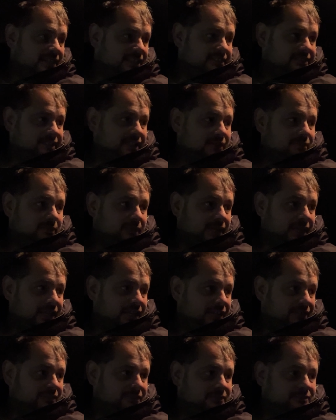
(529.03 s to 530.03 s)
and said,
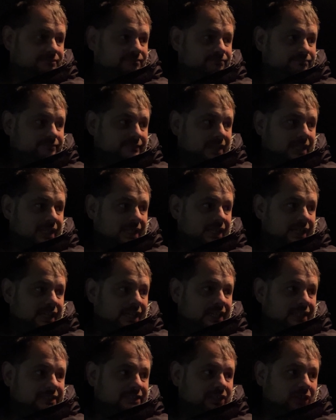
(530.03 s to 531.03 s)
well,
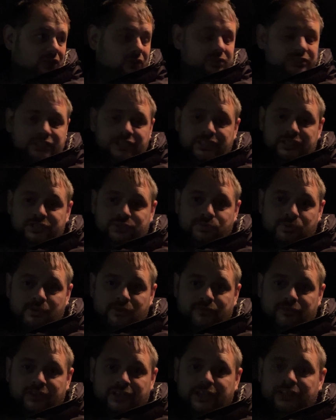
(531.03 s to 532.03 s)
it's not unusual
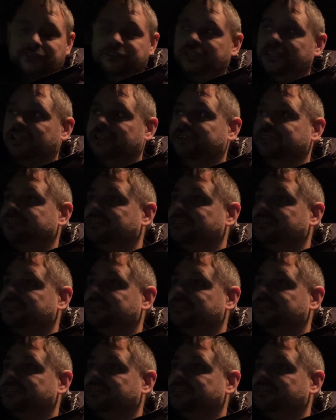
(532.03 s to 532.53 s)
for you to lose